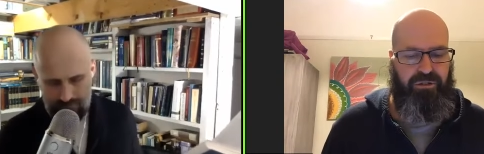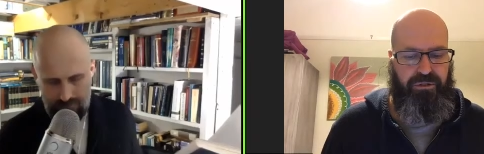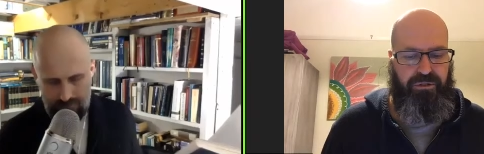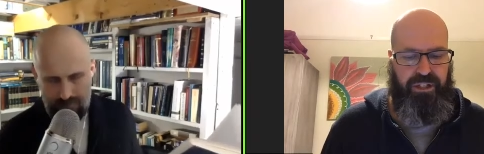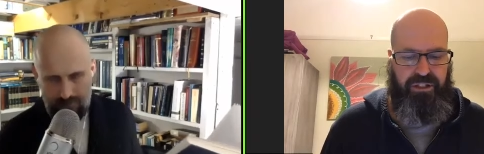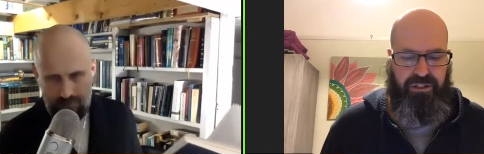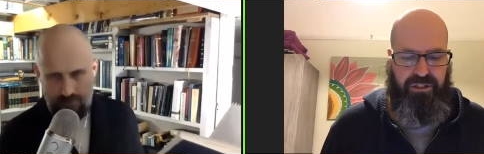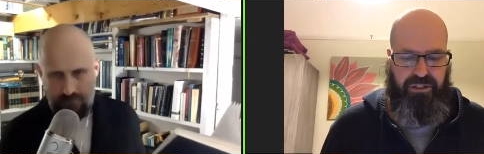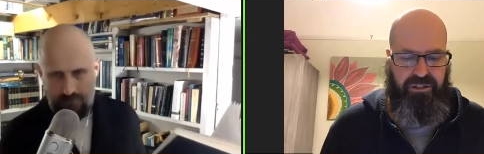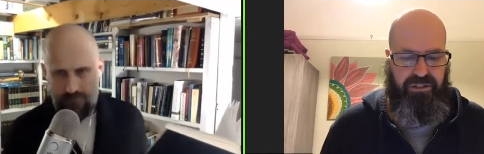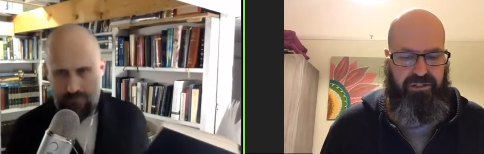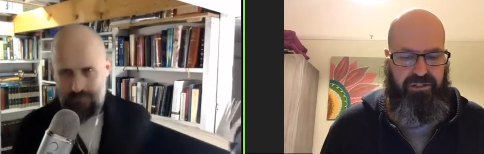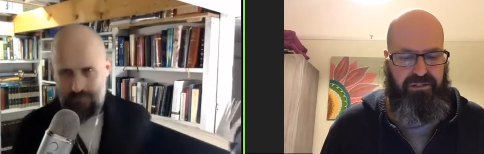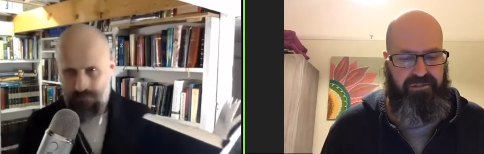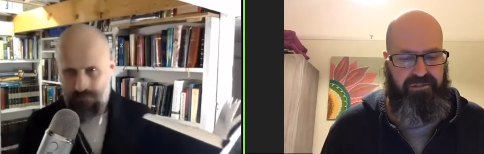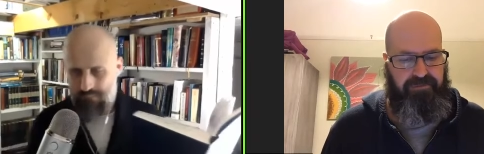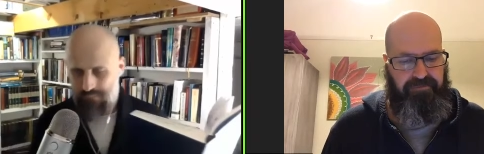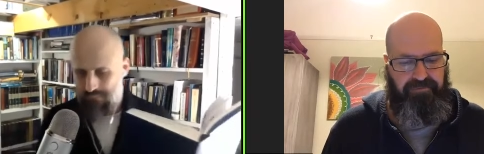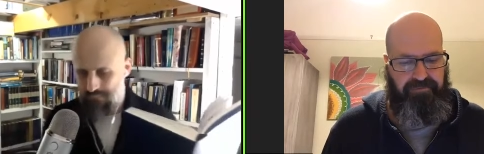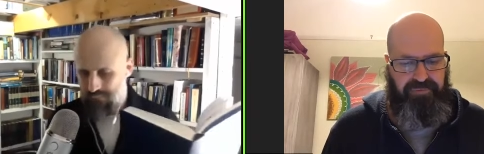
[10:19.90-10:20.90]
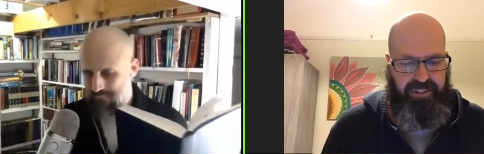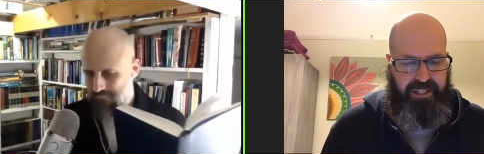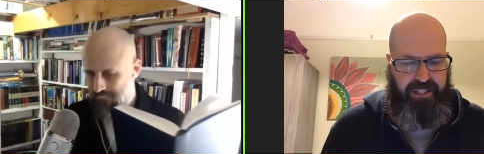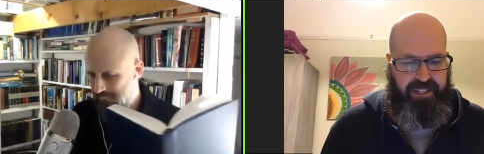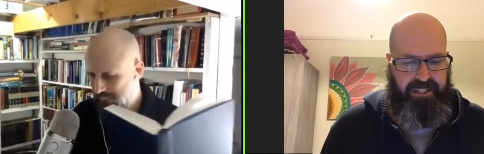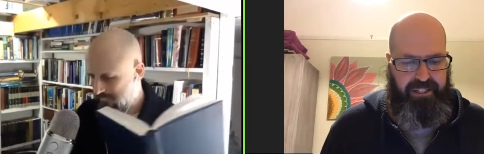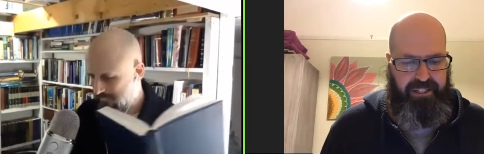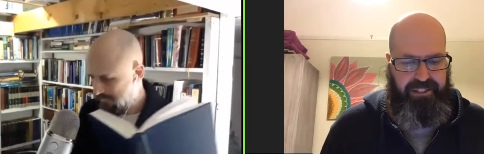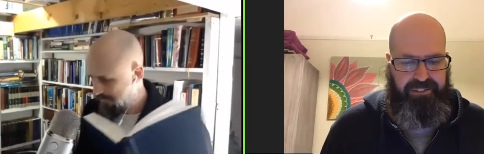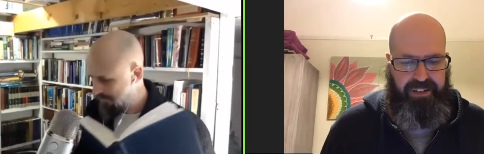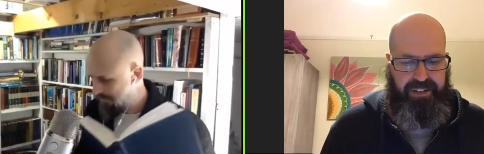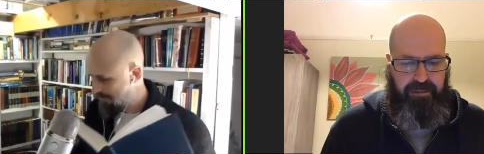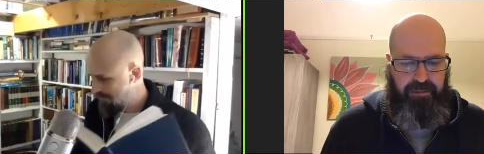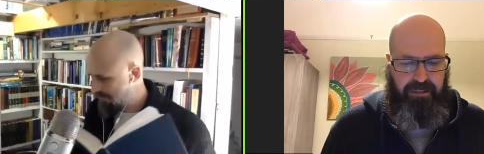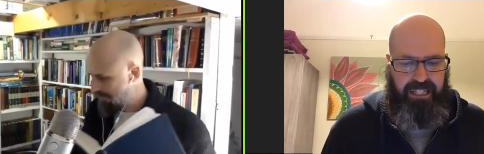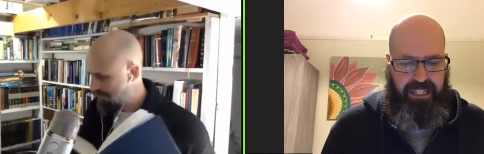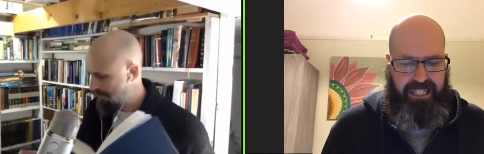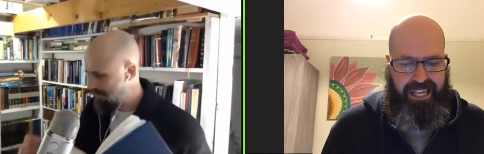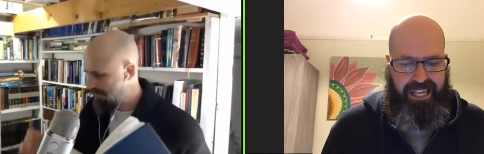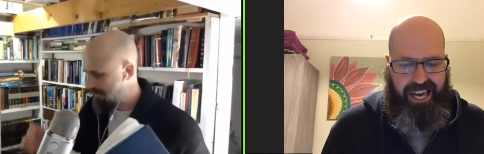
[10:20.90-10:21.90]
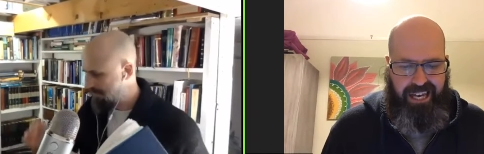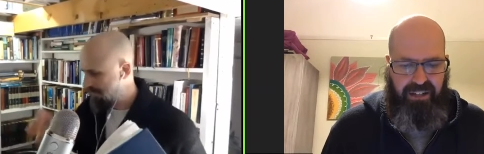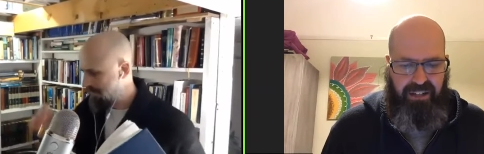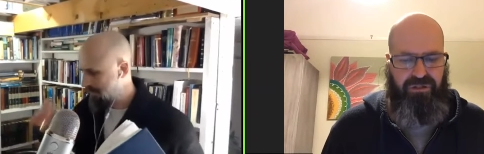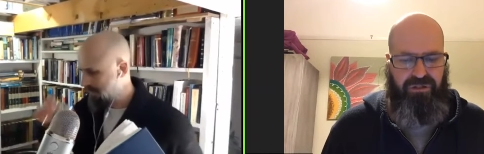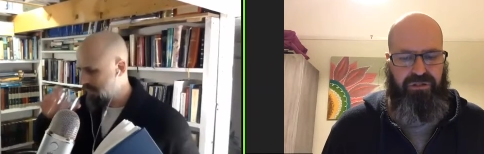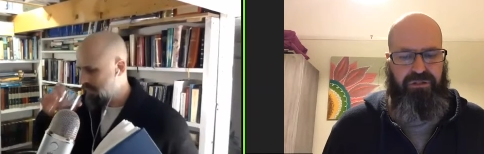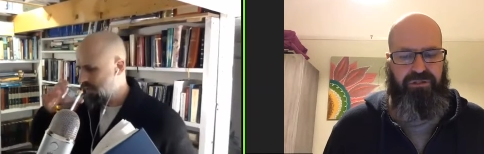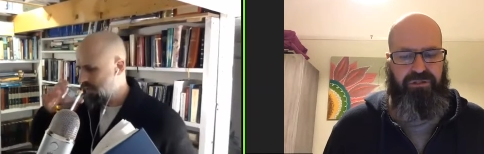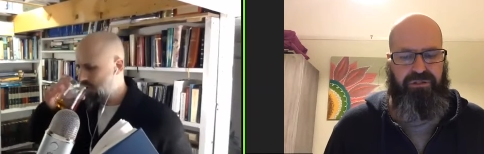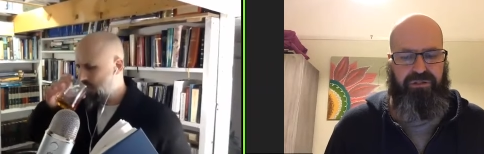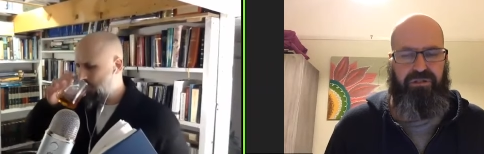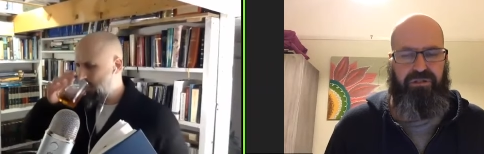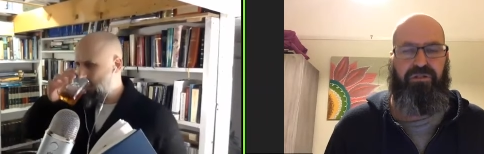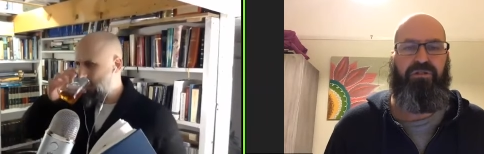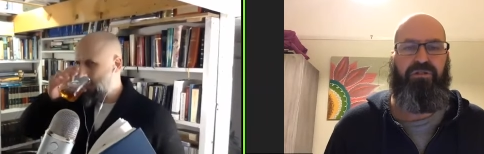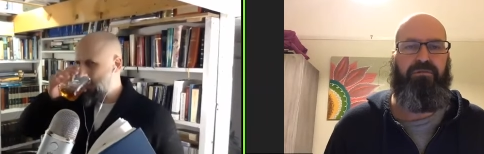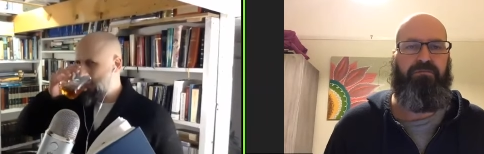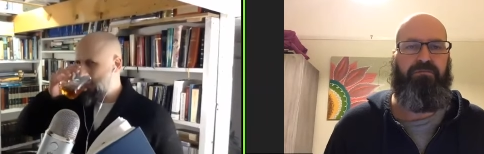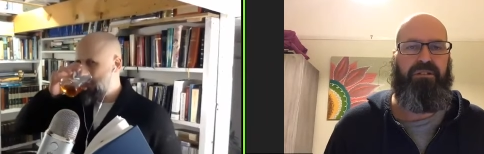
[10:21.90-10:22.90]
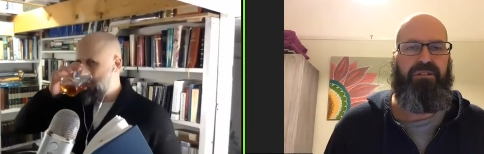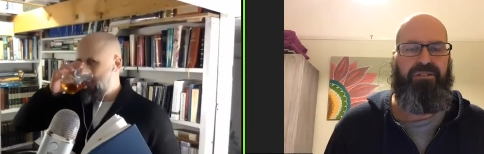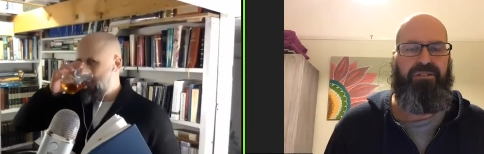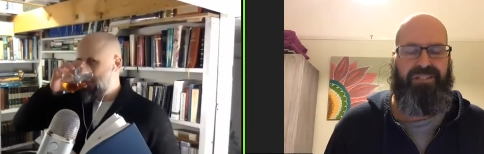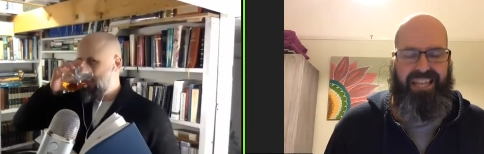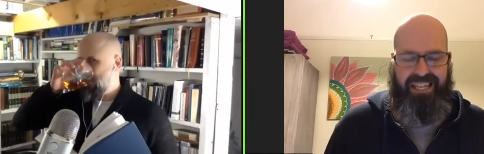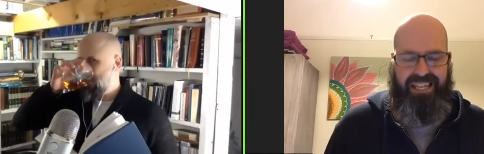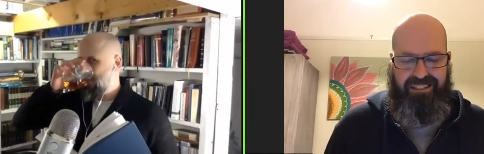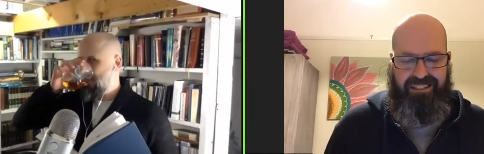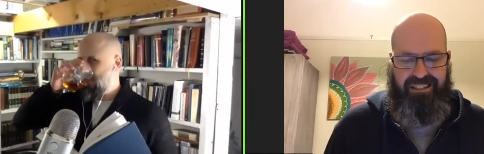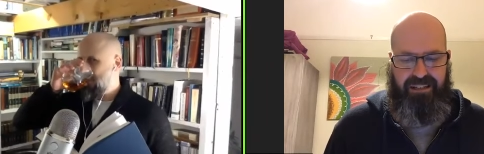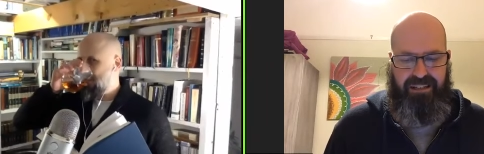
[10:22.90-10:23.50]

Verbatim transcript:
Speaker 1: creatures, namely angels, humans, and